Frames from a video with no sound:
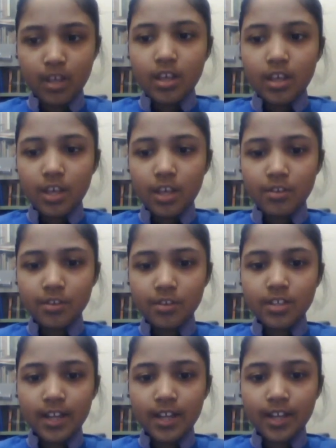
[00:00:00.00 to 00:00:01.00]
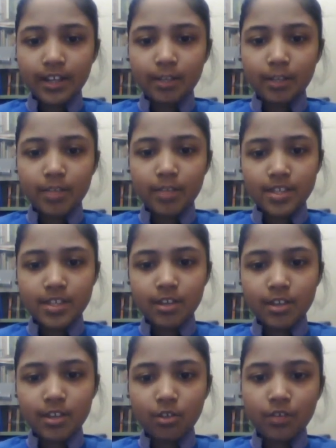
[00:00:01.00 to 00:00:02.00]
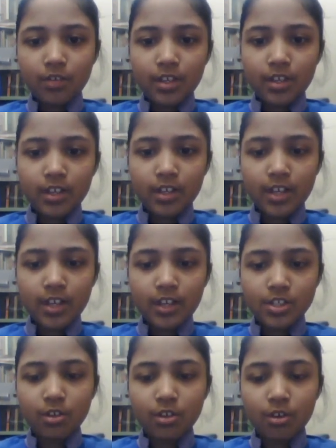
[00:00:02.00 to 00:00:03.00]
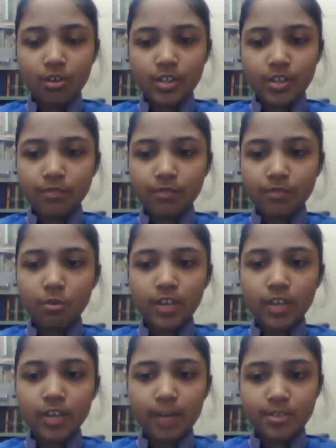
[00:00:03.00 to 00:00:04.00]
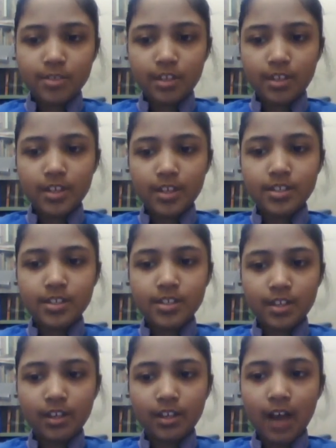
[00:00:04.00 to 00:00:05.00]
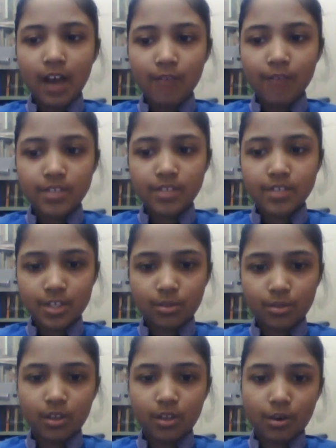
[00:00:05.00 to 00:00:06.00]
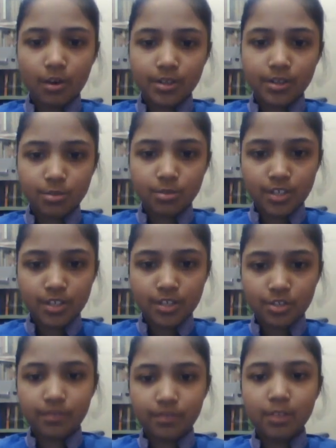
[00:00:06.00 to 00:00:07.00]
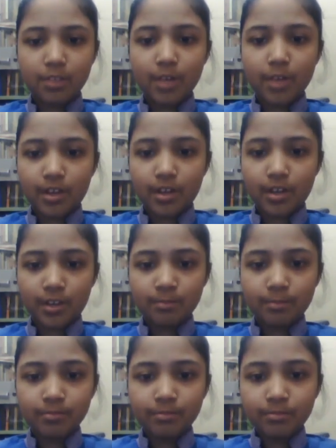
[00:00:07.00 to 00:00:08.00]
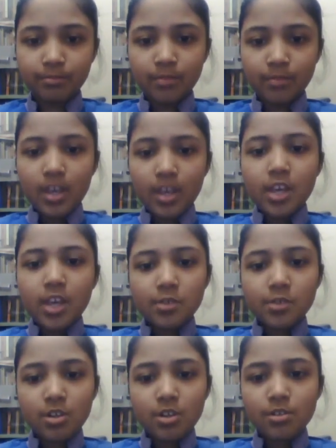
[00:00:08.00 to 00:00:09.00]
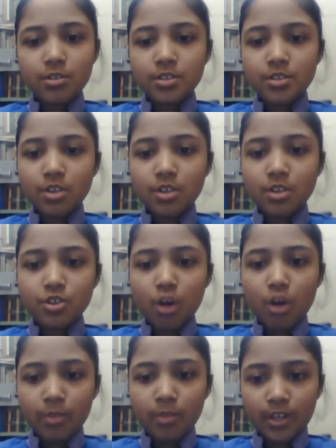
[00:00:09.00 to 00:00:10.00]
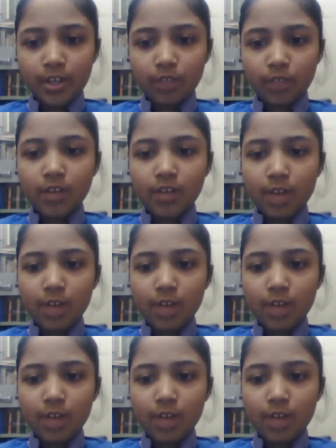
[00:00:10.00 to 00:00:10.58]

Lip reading: He was elected the President of Indian National Congress 4 times in his nearly half a century long association with the party. He was also a staunch opponent of cow